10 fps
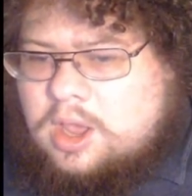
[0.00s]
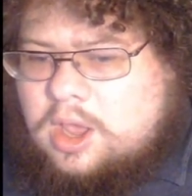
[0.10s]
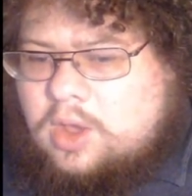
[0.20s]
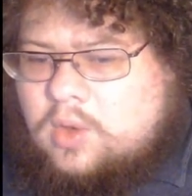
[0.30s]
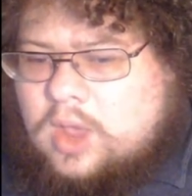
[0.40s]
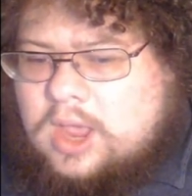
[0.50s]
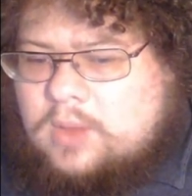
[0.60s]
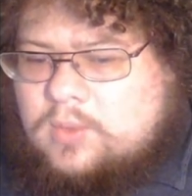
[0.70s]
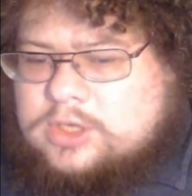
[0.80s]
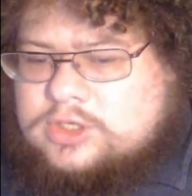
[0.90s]
Oh,
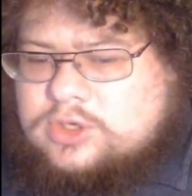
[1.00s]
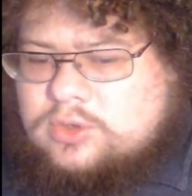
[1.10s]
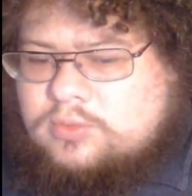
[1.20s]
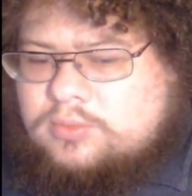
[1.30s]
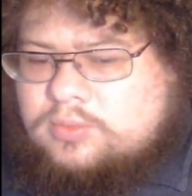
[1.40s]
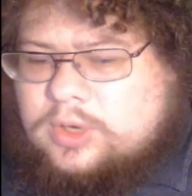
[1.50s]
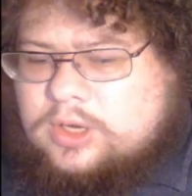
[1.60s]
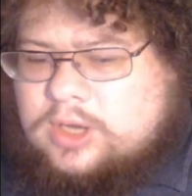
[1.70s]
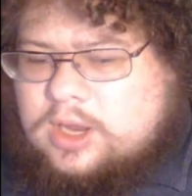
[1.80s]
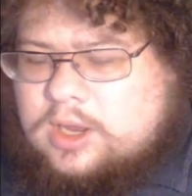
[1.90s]
I went to,
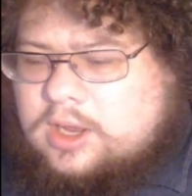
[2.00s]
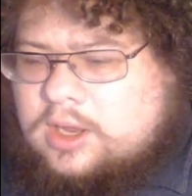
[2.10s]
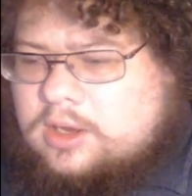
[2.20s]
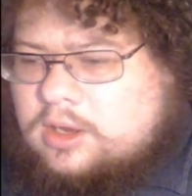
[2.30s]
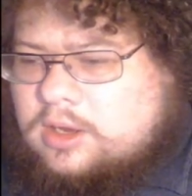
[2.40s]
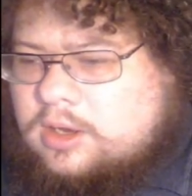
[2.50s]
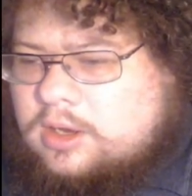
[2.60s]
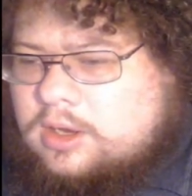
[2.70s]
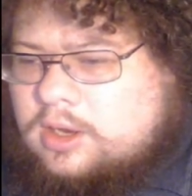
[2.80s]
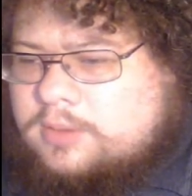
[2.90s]
when
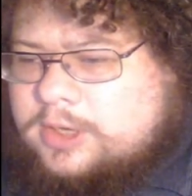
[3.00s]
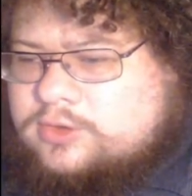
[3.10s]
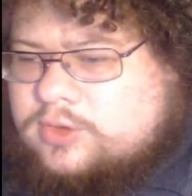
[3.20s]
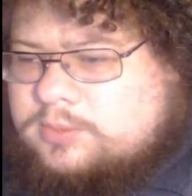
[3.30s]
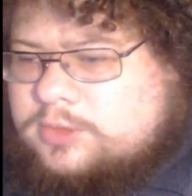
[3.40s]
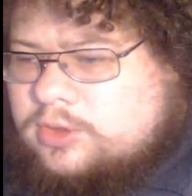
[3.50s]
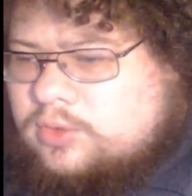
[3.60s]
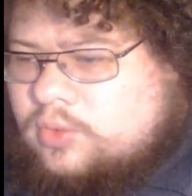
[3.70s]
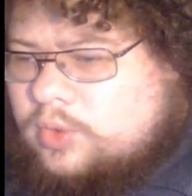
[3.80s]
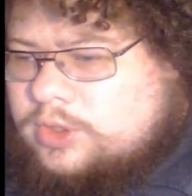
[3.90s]
on my trip to the
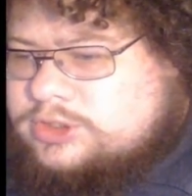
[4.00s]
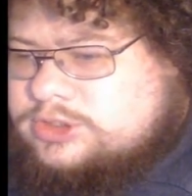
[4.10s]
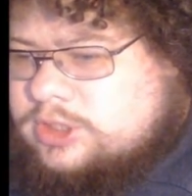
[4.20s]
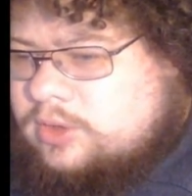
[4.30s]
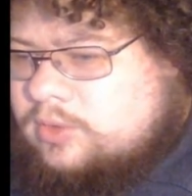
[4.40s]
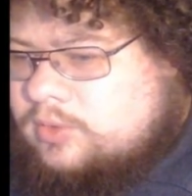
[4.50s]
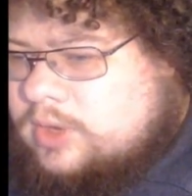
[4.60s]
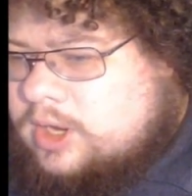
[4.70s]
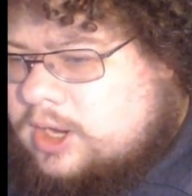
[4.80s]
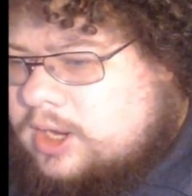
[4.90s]
coin
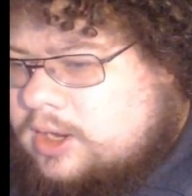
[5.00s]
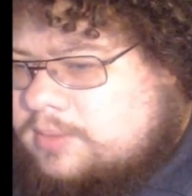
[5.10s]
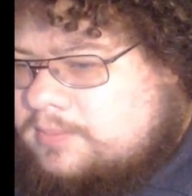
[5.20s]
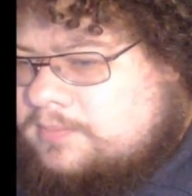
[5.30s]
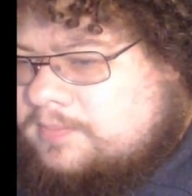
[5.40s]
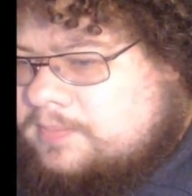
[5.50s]
show,